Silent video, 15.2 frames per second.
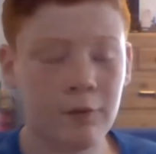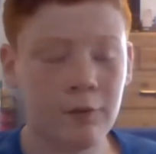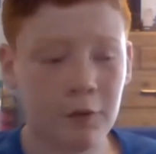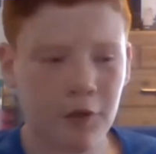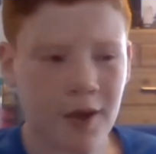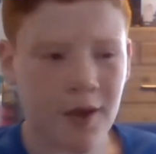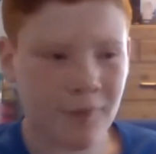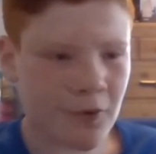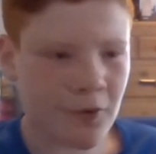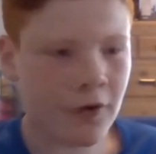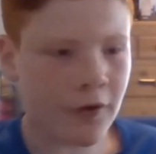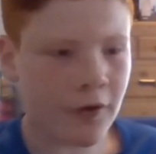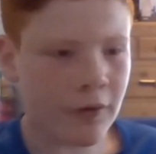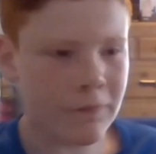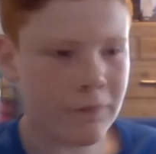half a
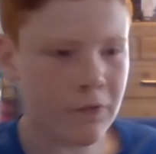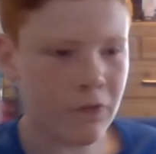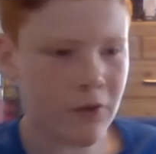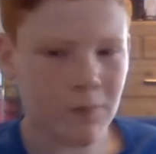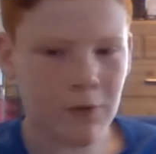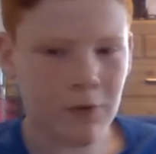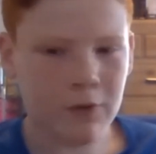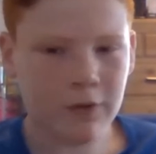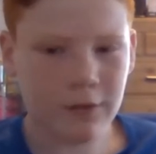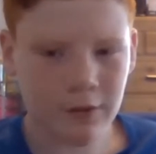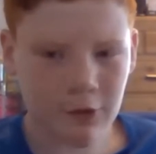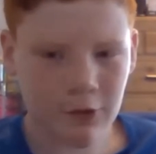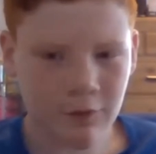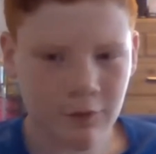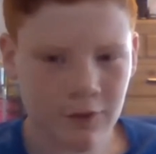heart, I'm doing most of the
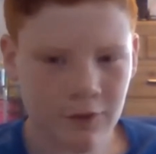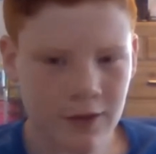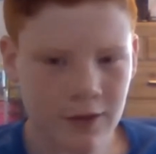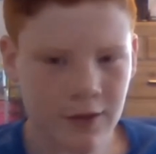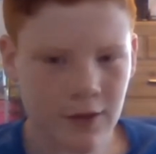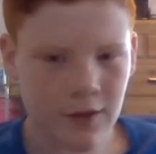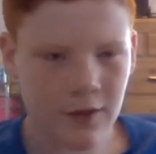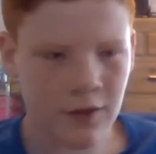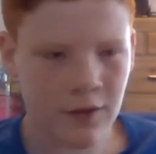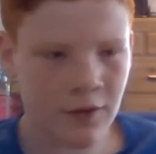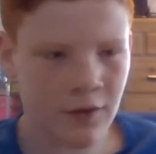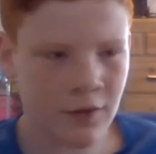stuff that a